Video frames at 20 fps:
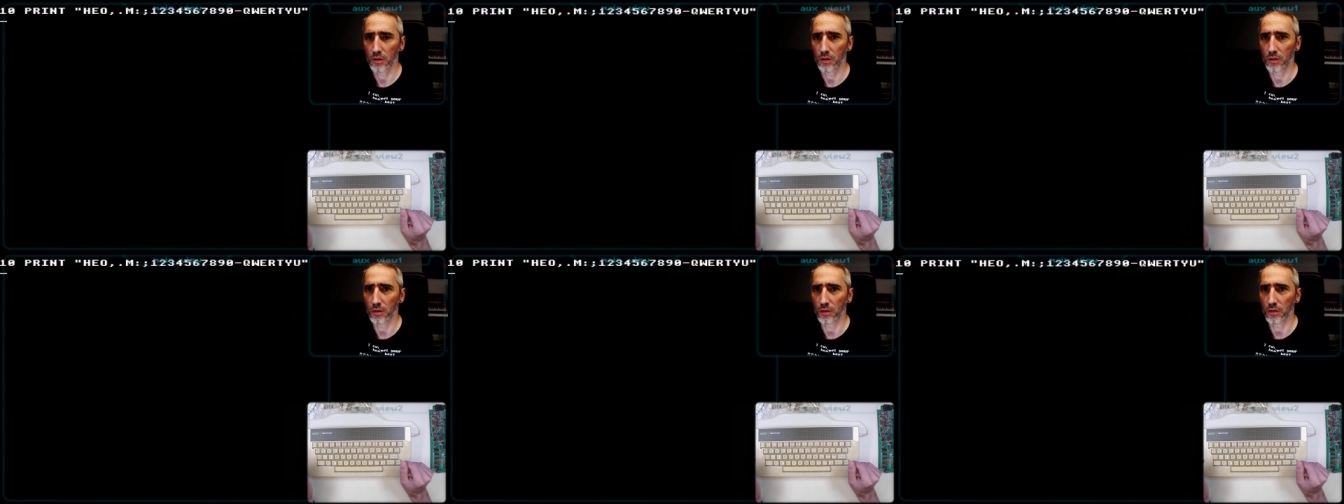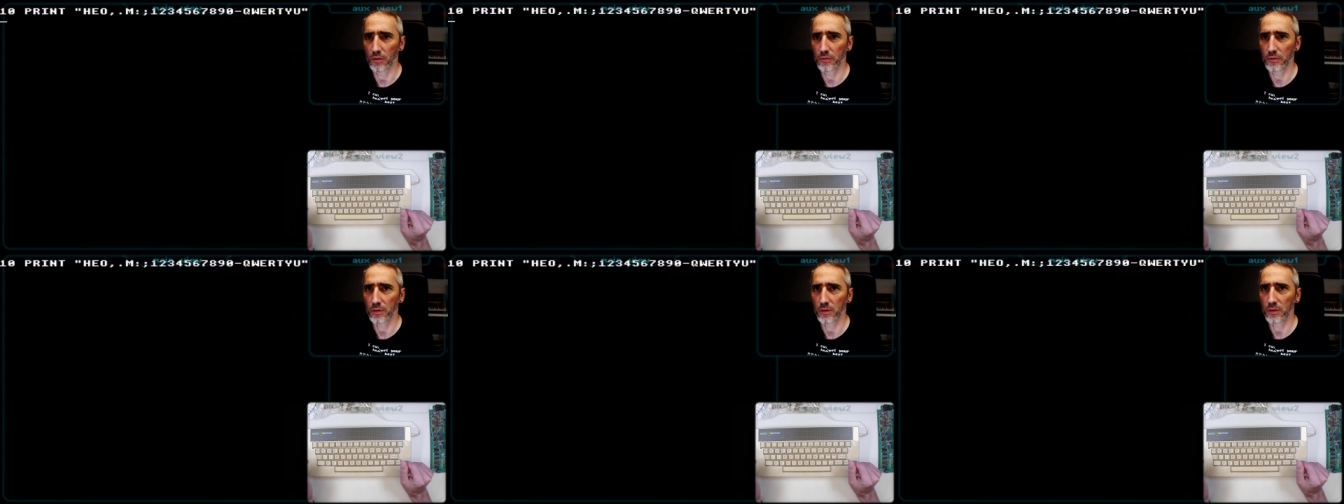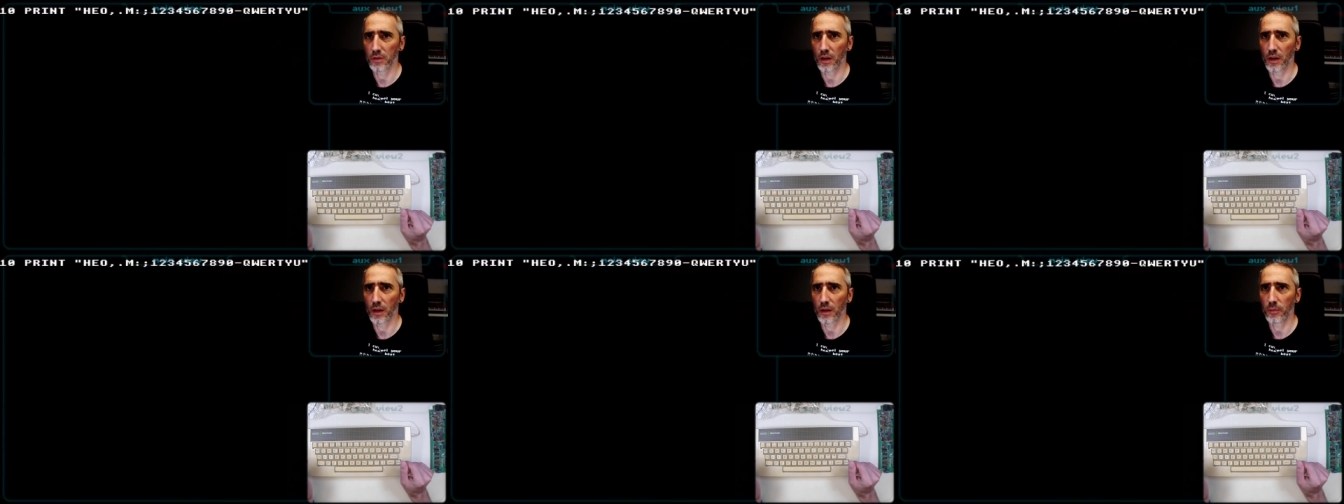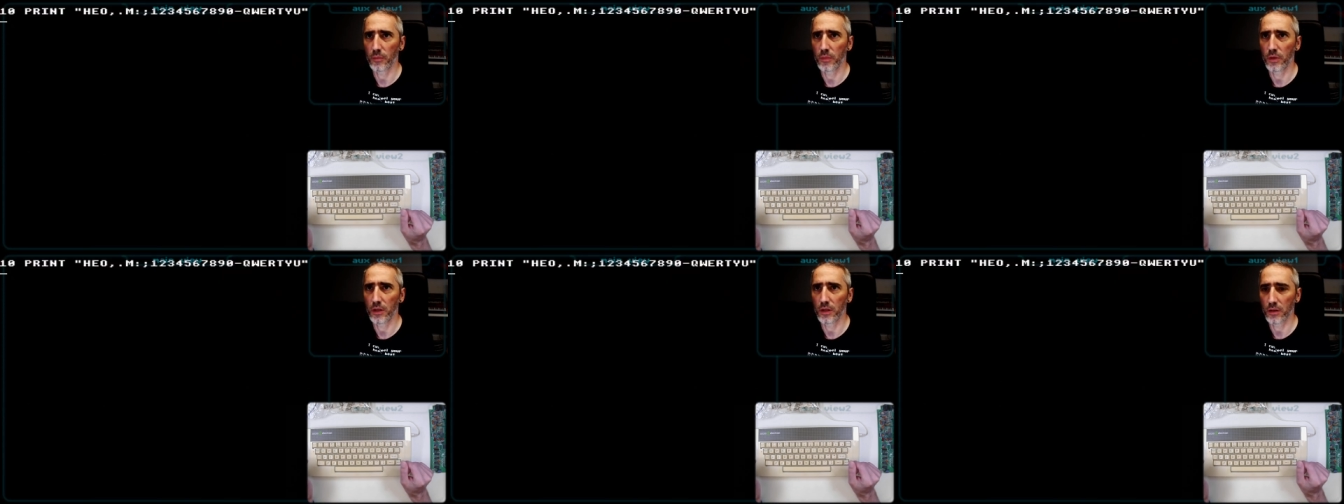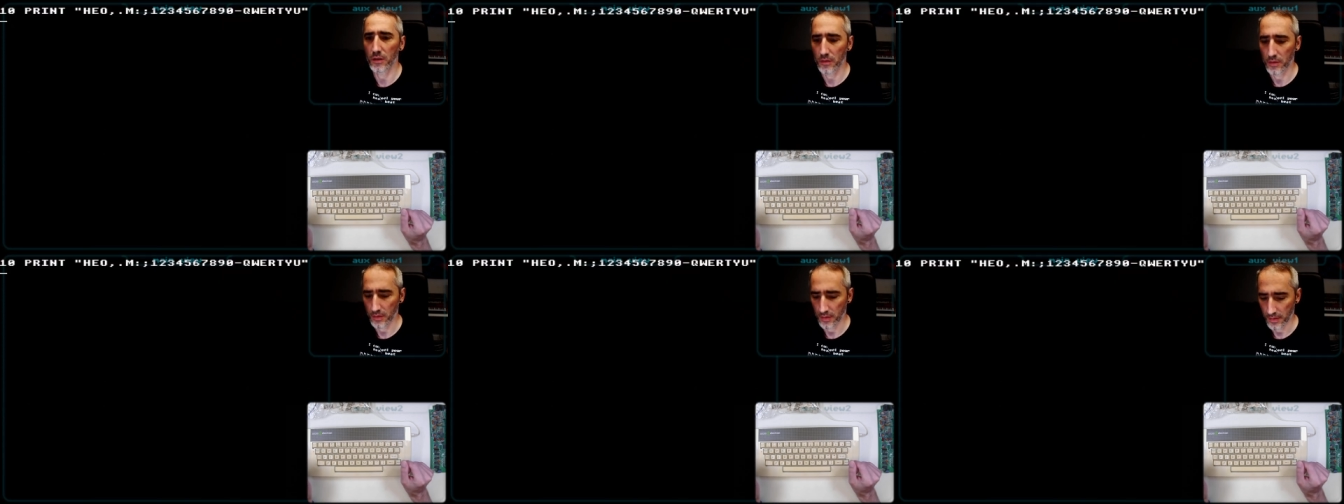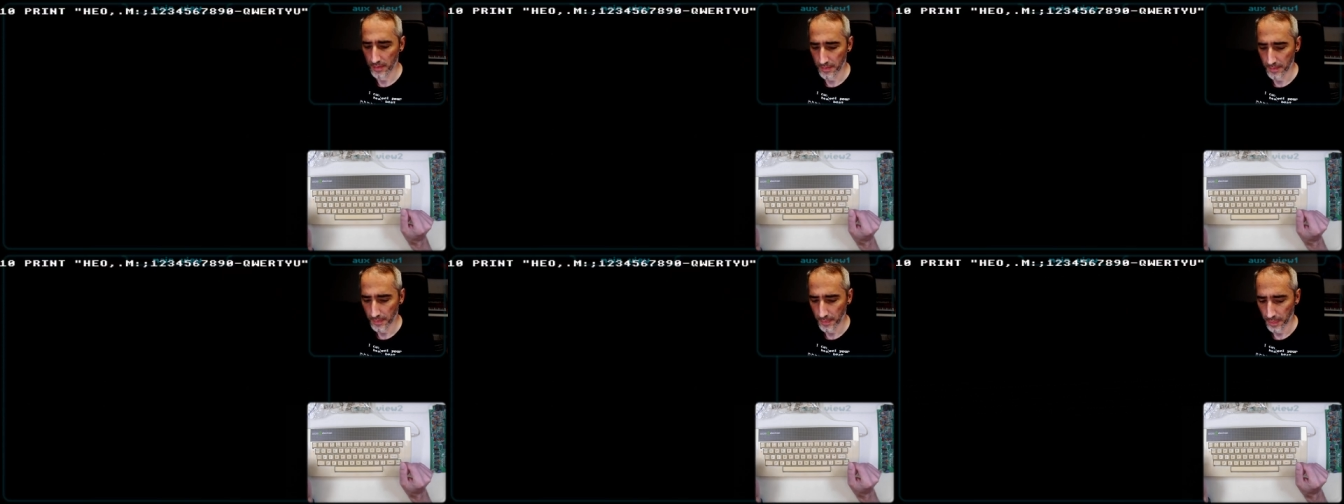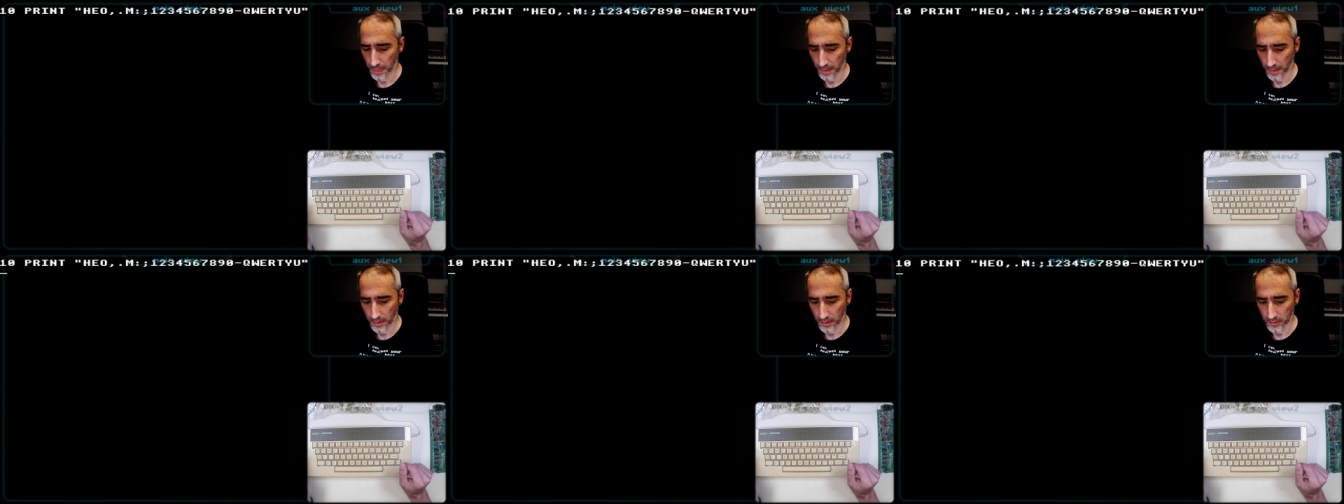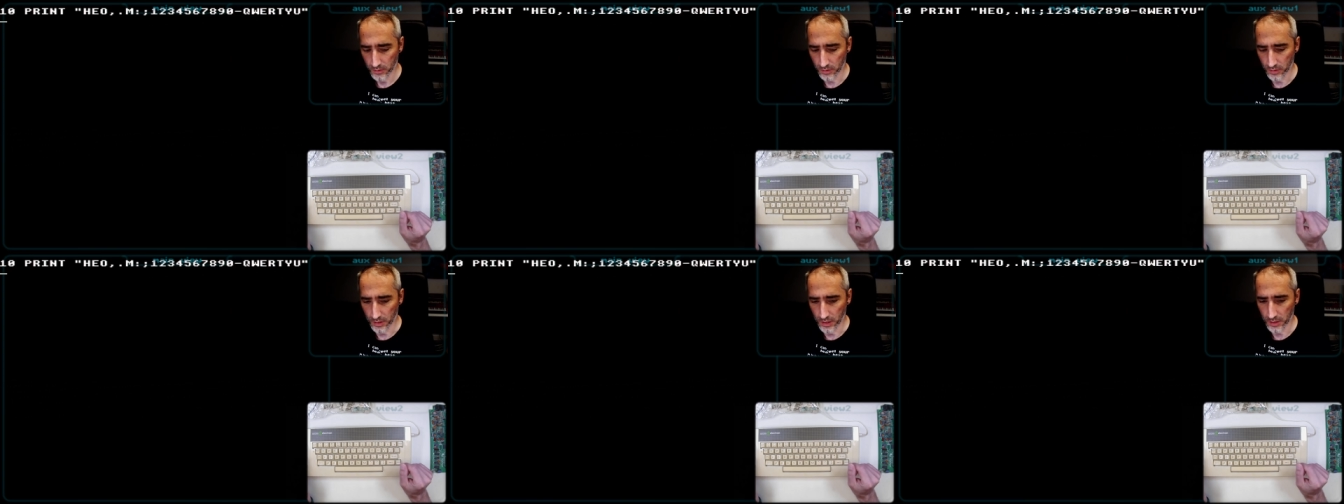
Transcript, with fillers: all of the time here. So